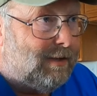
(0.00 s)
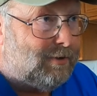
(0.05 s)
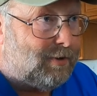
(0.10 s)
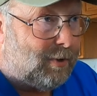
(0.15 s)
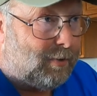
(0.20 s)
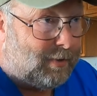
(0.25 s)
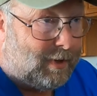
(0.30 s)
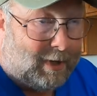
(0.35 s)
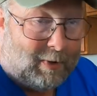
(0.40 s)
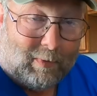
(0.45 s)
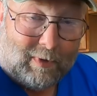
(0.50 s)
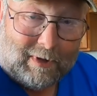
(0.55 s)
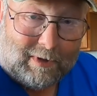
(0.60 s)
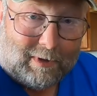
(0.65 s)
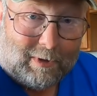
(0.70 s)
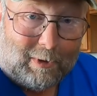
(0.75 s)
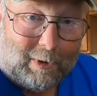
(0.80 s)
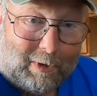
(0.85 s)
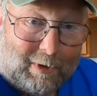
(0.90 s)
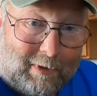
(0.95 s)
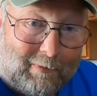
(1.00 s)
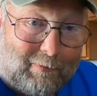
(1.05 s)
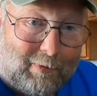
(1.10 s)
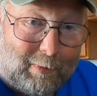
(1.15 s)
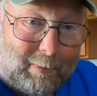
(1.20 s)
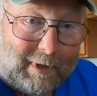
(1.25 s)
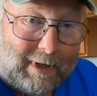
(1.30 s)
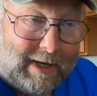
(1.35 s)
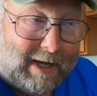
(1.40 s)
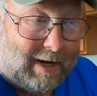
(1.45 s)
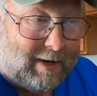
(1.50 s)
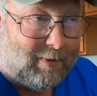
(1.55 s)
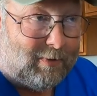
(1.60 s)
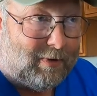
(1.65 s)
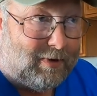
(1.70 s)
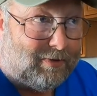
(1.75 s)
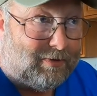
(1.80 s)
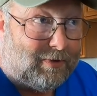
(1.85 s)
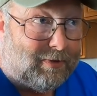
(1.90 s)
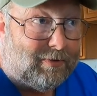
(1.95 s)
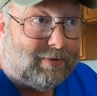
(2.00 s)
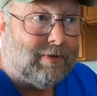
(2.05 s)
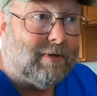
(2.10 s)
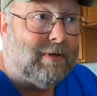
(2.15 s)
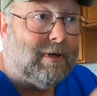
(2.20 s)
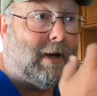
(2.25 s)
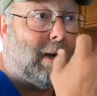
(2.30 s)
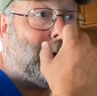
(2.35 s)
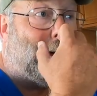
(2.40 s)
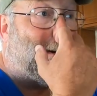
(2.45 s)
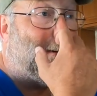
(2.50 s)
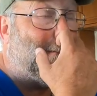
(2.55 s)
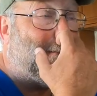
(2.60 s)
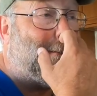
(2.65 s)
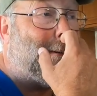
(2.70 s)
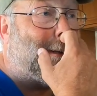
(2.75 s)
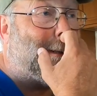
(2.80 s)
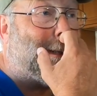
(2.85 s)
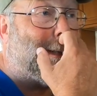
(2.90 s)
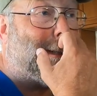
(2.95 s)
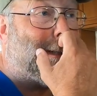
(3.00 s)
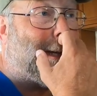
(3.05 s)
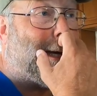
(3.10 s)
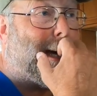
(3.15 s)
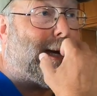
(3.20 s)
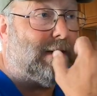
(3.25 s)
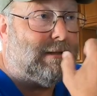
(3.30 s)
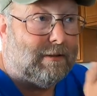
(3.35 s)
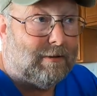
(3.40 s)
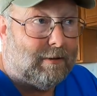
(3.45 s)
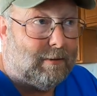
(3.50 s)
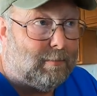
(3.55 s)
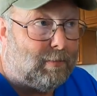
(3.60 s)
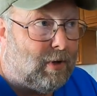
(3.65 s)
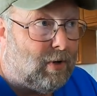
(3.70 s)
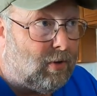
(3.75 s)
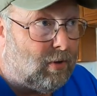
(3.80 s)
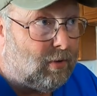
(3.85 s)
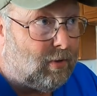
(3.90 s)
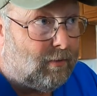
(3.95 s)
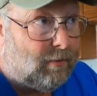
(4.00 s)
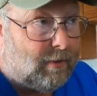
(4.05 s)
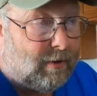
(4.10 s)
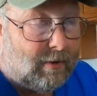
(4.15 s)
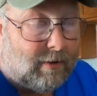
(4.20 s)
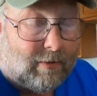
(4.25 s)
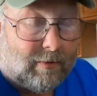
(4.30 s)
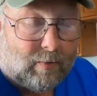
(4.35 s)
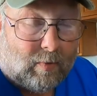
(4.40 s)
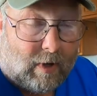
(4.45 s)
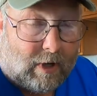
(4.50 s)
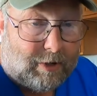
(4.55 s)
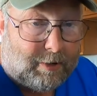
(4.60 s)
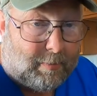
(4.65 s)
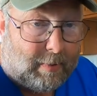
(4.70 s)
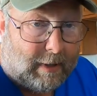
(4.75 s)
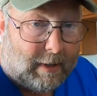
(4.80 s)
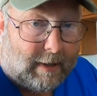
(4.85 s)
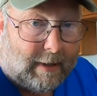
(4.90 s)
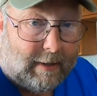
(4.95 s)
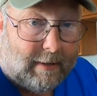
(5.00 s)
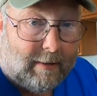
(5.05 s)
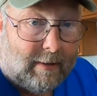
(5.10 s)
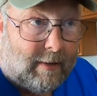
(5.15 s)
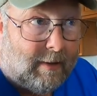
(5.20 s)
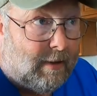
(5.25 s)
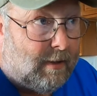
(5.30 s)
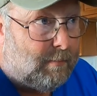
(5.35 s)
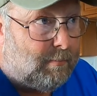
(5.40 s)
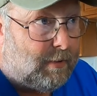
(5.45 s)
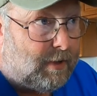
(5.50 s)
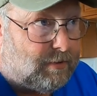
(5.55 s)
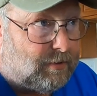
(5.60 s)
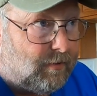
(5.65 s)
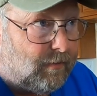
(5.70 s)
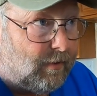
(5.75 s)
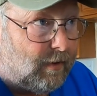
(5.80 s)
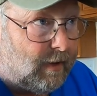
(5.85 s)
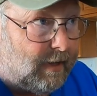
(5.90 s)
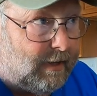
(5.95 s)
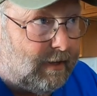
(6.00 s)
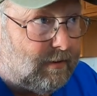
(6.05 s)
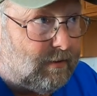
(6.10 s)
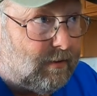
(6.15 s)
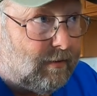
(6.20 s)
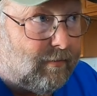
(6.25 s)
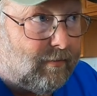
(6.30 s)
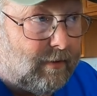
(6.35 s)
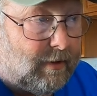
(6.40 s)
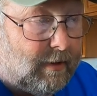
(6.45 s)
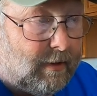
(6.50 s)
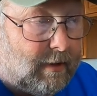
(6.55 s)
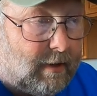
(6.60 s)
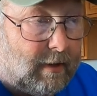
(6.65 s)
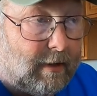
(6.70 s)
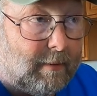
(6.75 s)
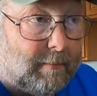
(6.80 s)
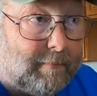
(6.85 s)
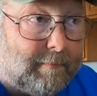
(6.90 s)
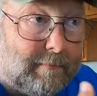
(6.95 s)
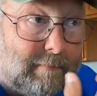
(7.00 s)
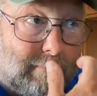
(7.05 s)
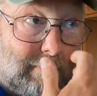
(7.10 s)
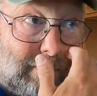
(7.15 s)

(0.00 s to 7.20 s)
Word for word: So then he went to looking for mechanical issues. Uh, looked at the height of the ball on the swash plate, measured the length of the um,